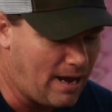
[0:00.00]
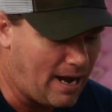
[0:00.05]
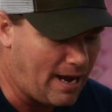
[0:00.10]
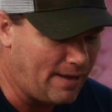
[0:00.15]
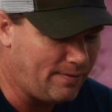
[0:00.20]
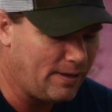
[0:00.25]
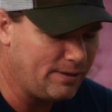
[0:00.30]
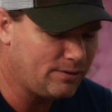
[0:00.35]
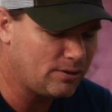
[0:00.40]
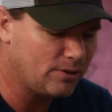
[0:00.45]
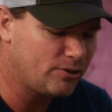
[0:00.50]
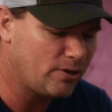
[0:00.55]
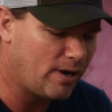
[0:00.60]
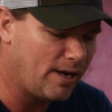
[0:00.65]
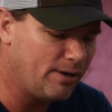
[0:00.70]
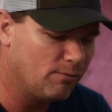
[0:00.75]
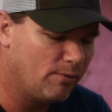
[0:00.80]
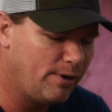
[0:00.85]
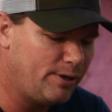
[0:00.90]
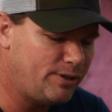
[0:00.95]
I think they're
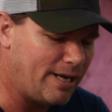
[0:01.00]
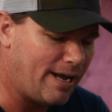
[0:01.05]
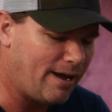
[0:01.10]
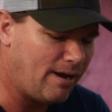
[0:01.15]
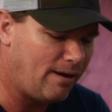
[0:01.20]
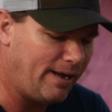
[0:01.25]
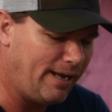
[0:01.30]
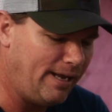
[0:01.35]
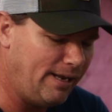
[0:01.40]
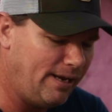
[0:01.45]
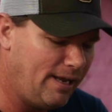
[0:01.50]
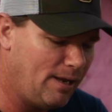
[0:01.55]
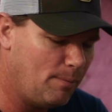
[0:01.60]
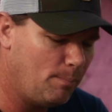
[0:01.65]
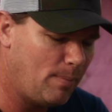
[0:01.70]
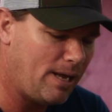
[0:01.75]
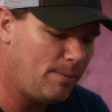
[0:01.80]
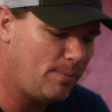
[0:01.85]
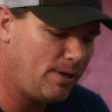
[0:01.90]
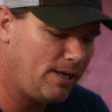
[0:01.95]
trying to reach out and
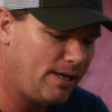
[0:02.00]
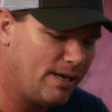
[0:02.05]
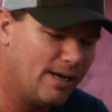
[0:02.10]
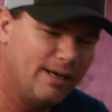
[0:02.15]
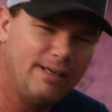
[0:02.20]
hit maybe